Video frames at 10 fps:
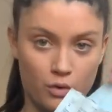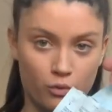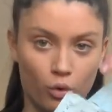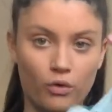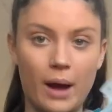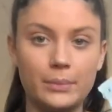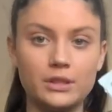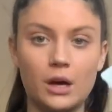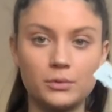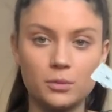all wrapped
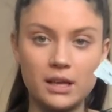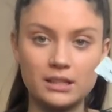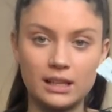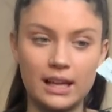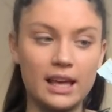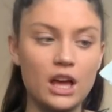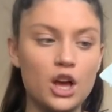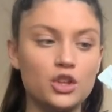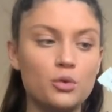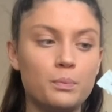up. So basically
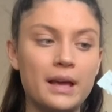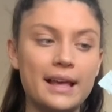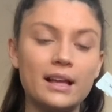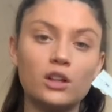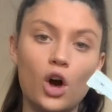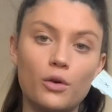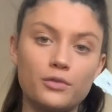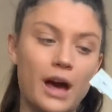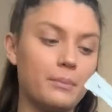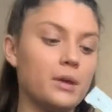you peel off
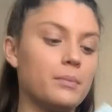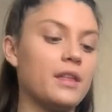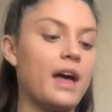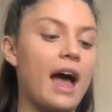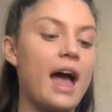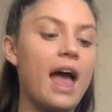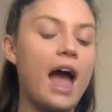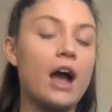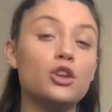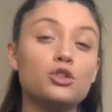that bit by there
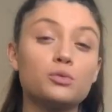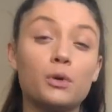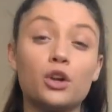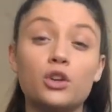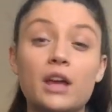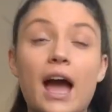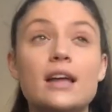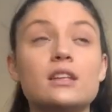and you just put it on your head,